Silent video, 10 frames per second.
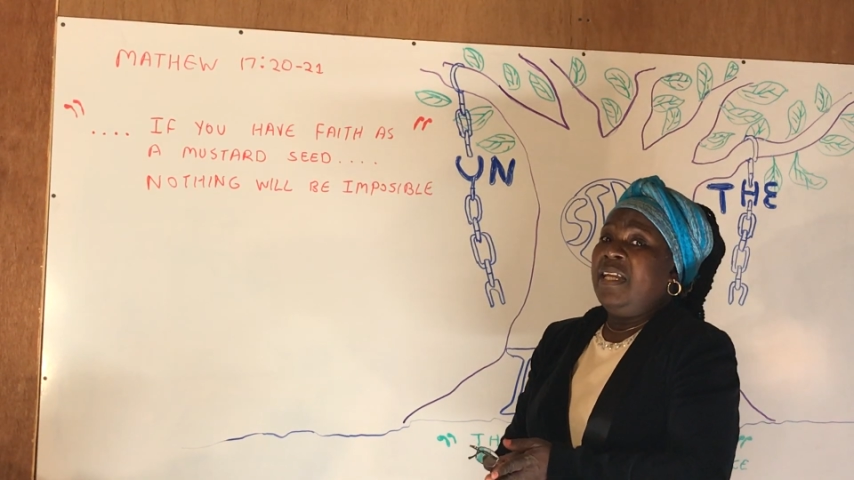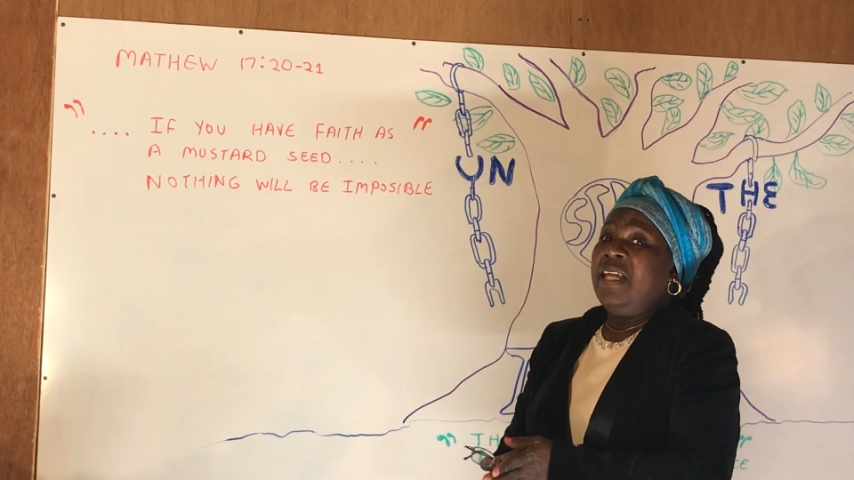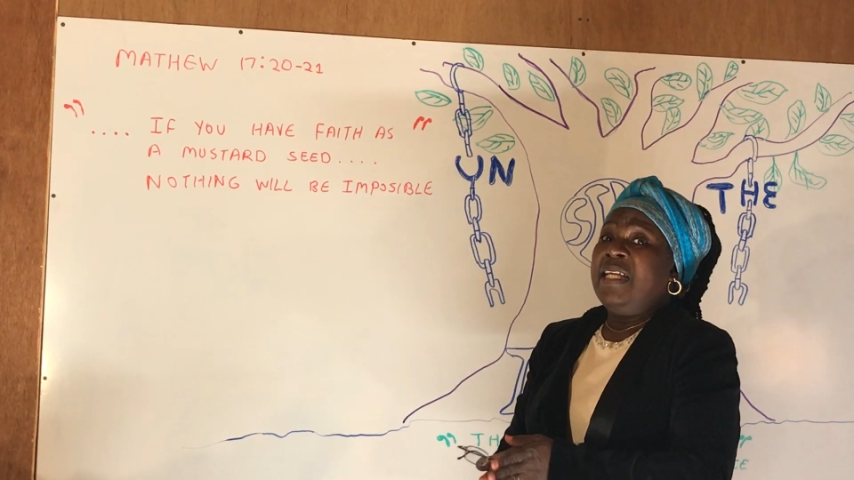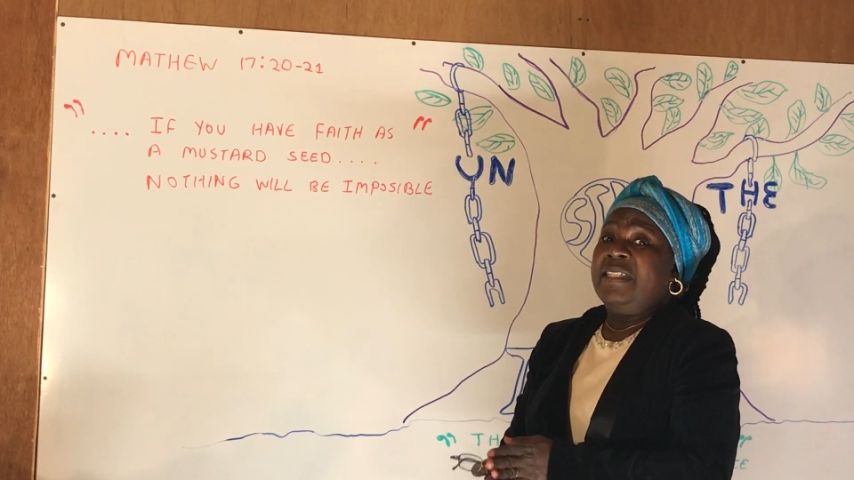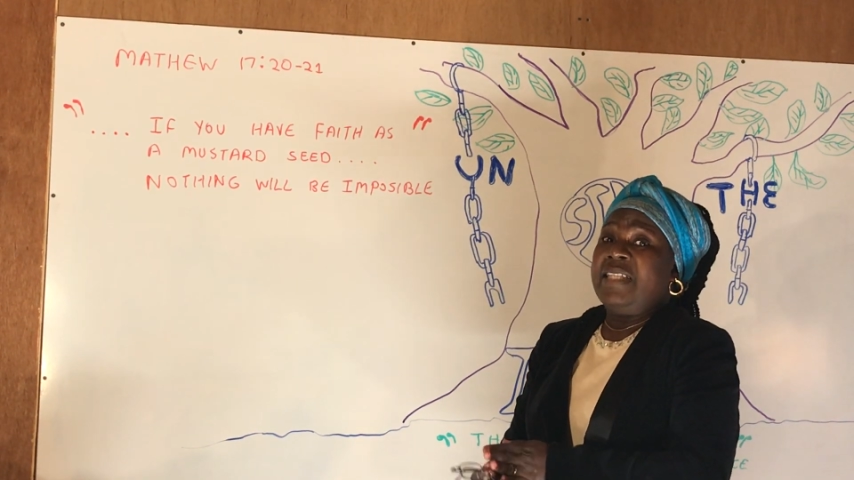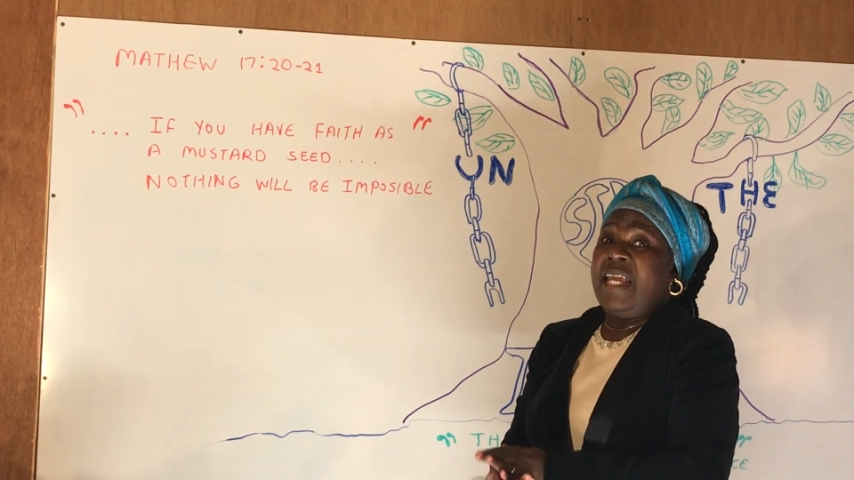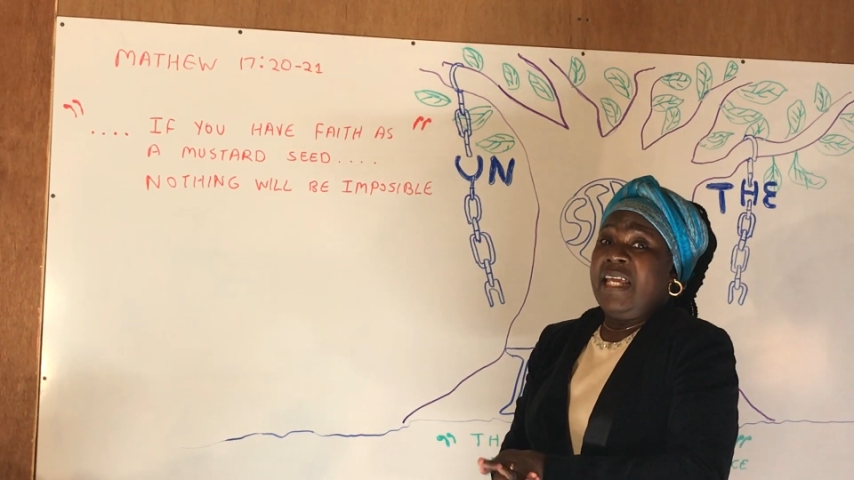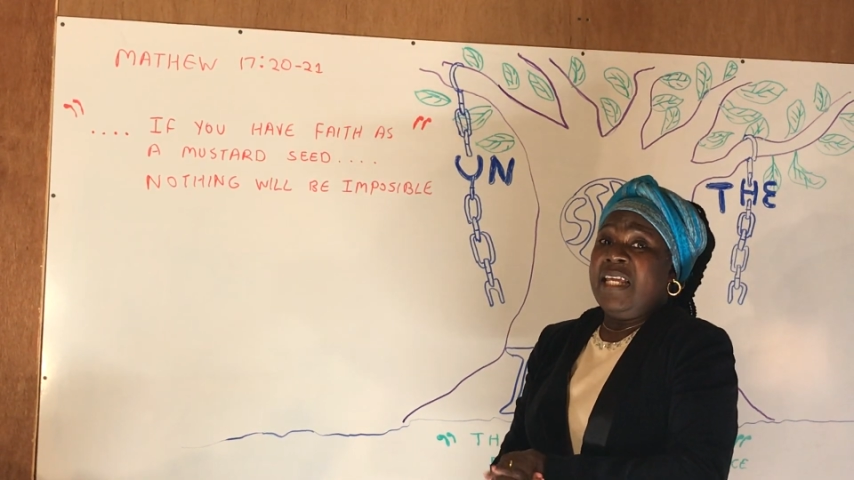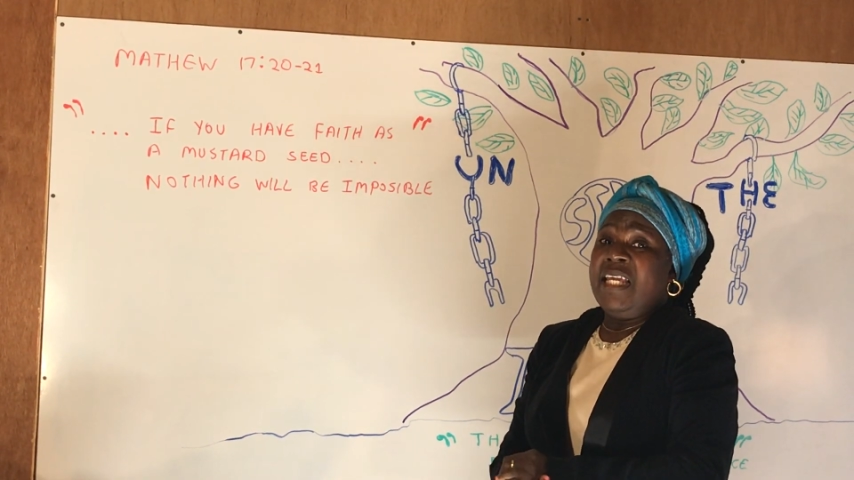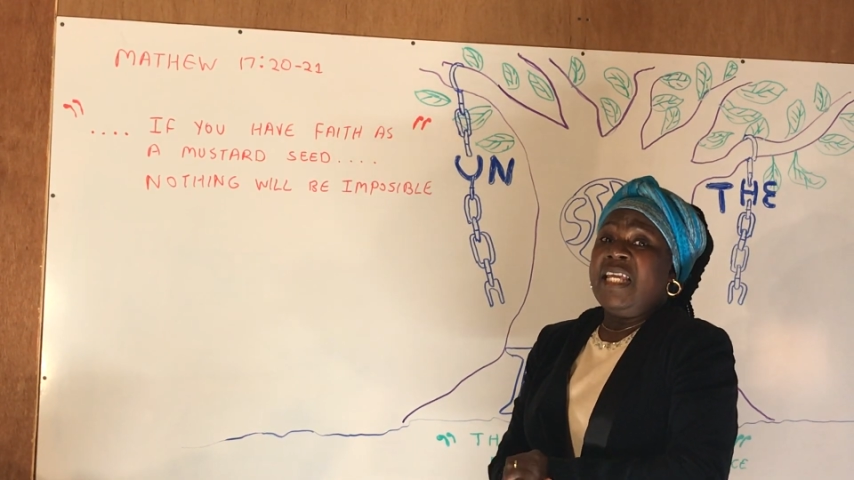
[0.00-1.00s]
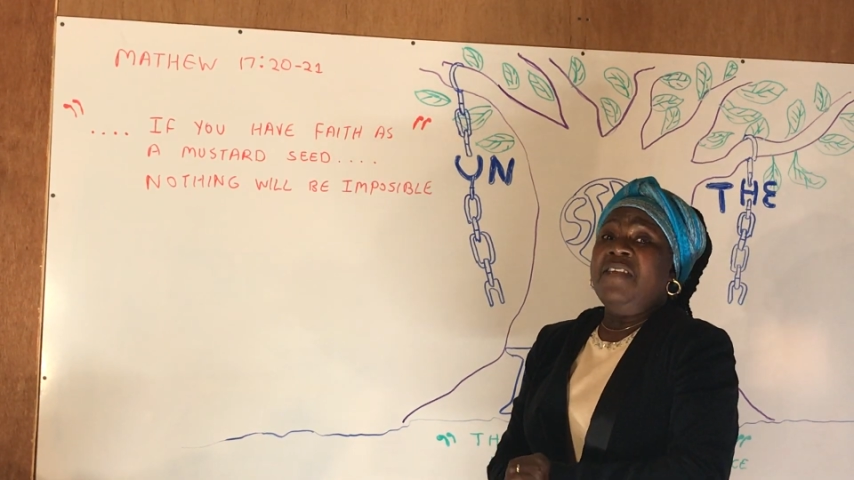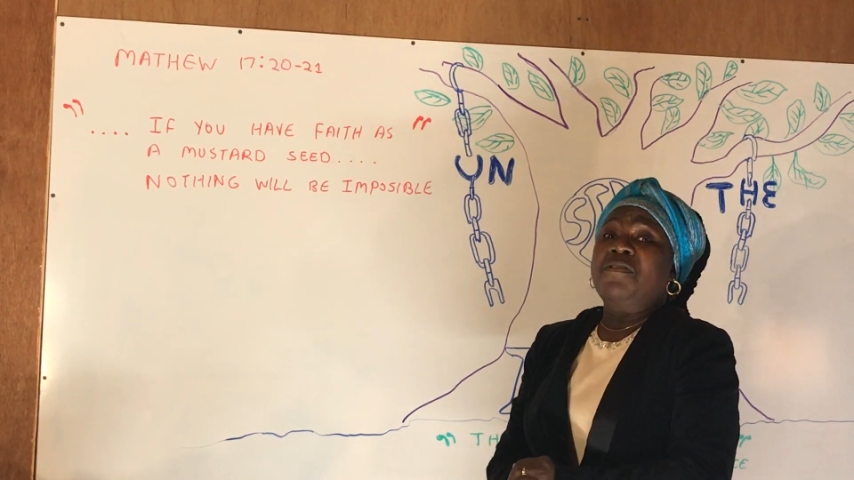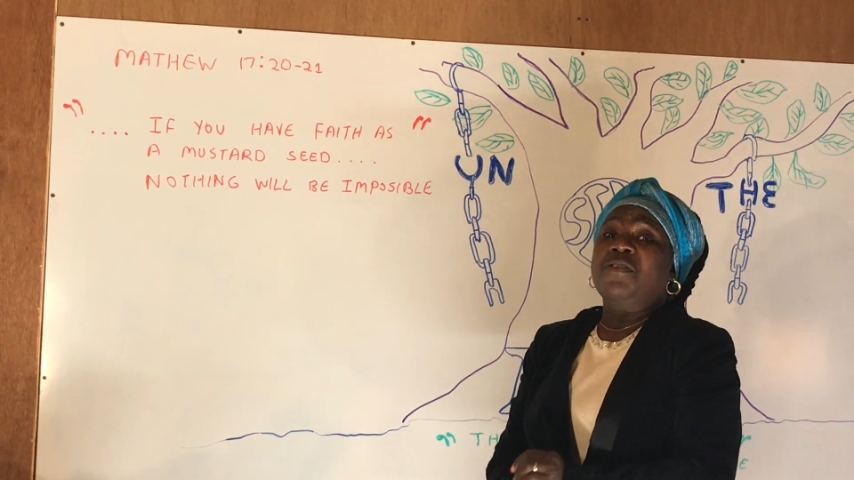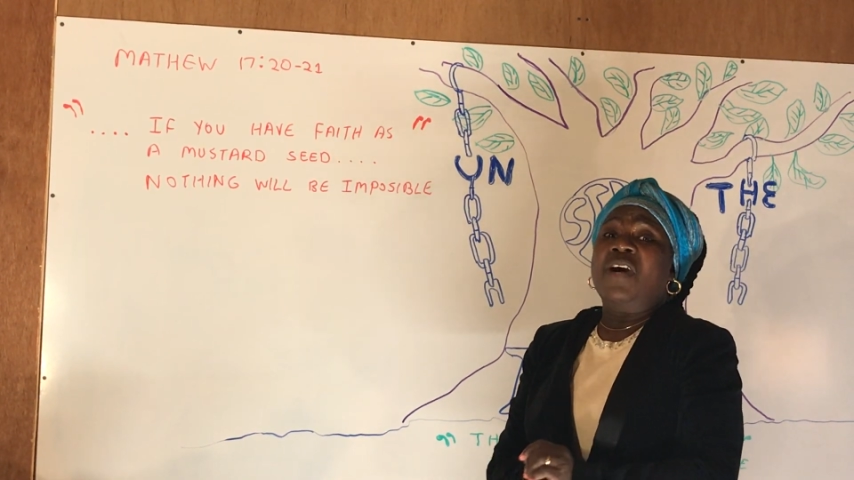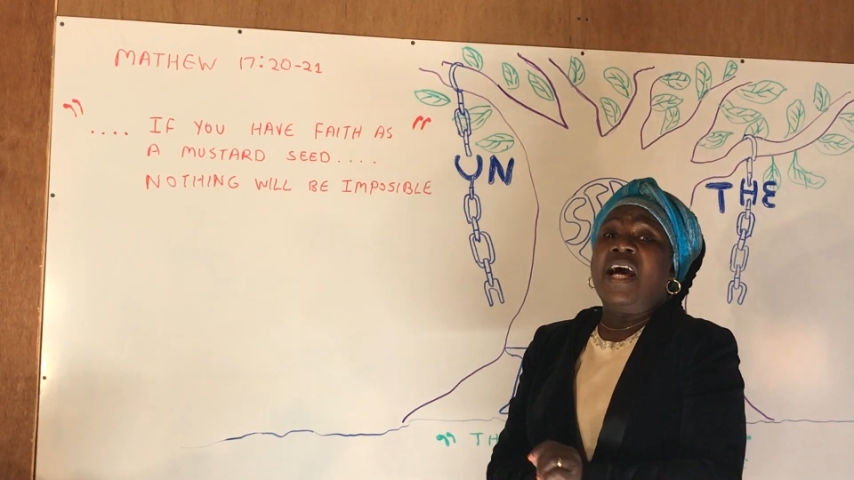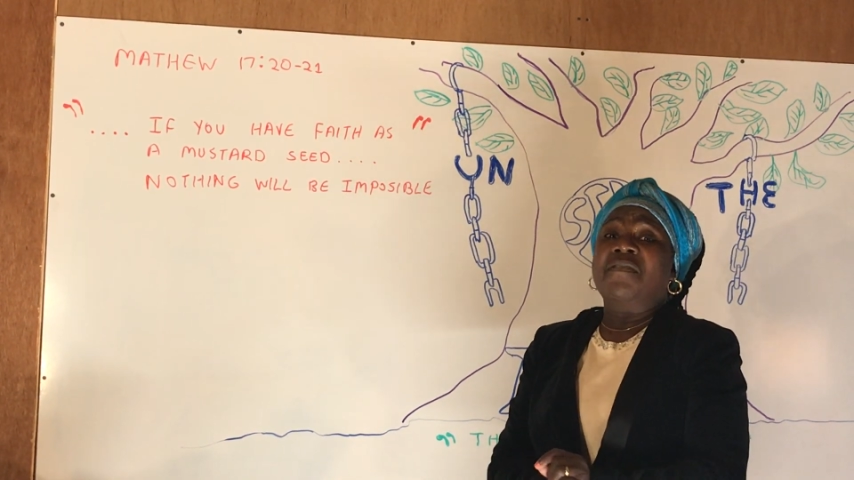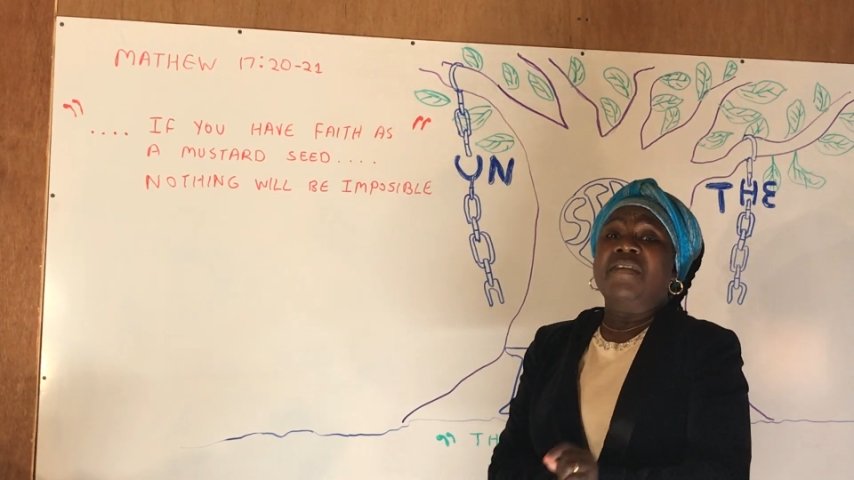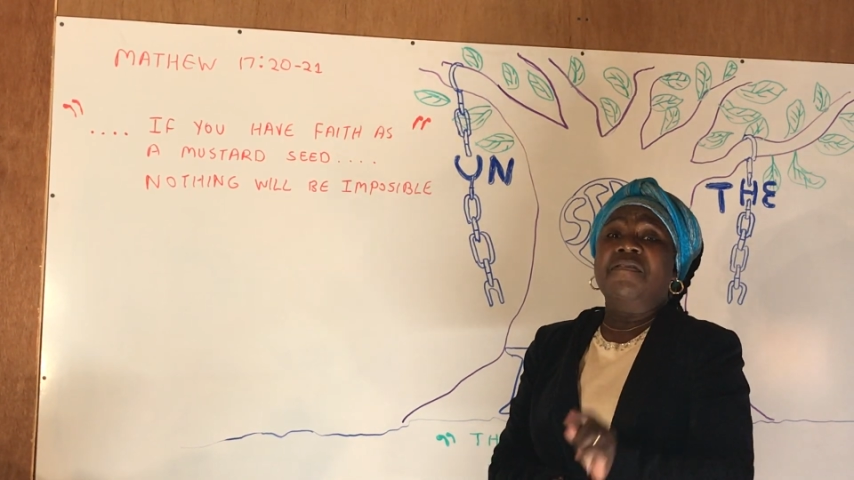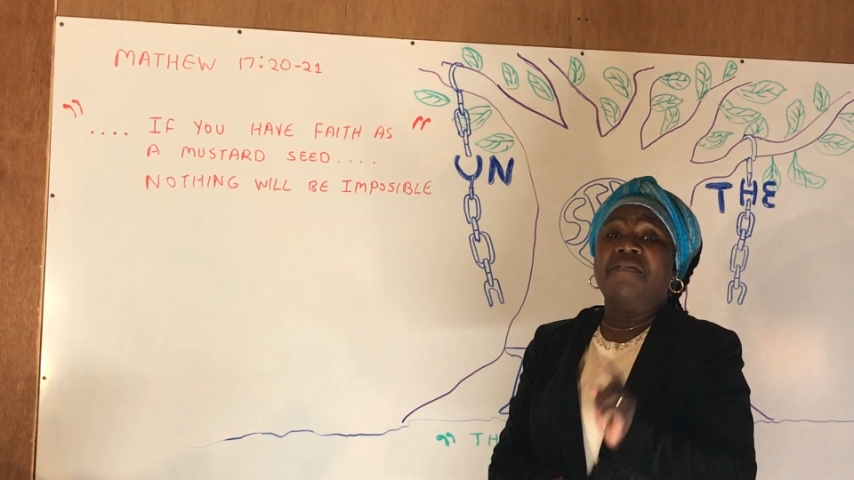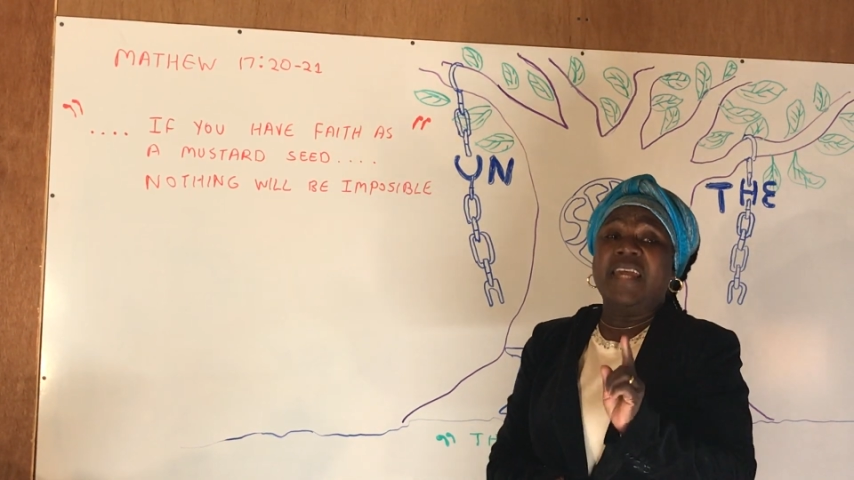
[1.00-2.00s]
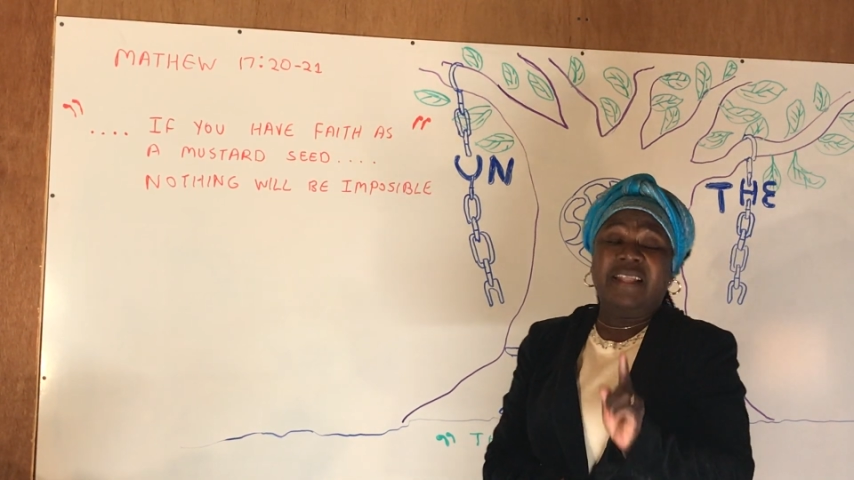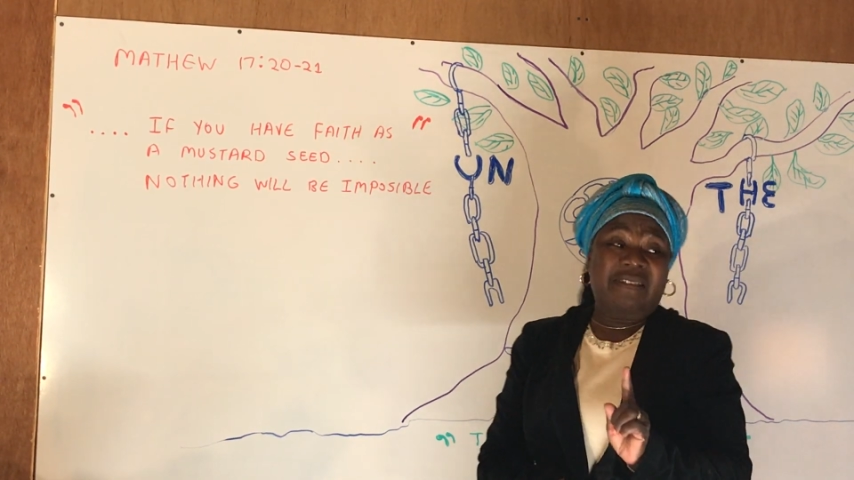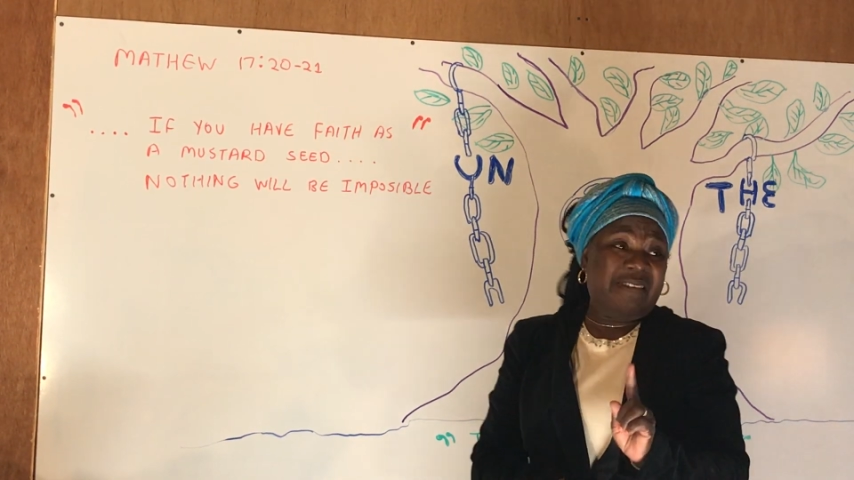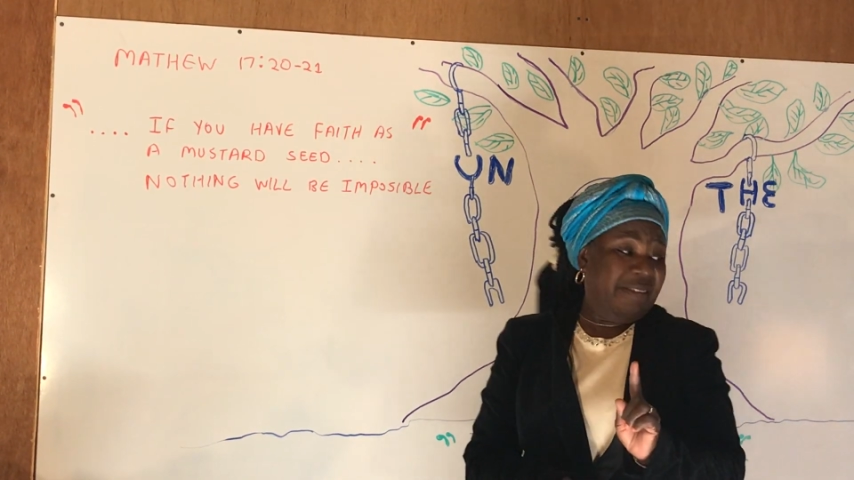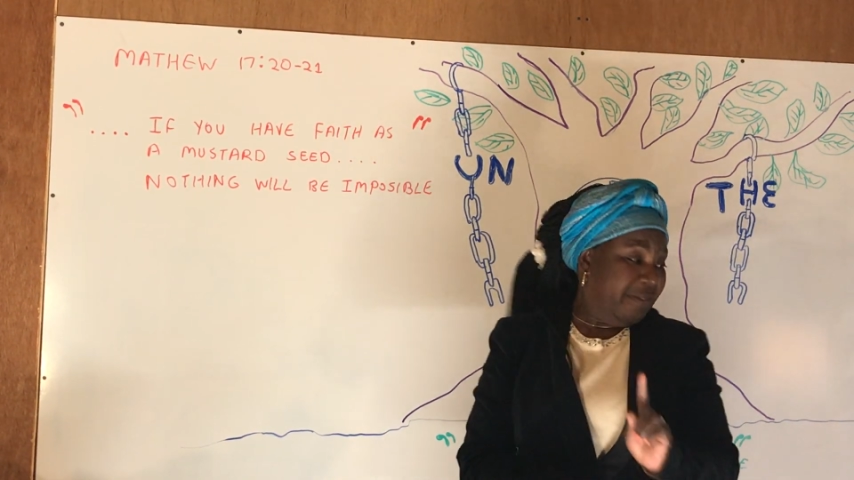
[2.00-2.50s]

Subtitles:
He said, if you have a faith,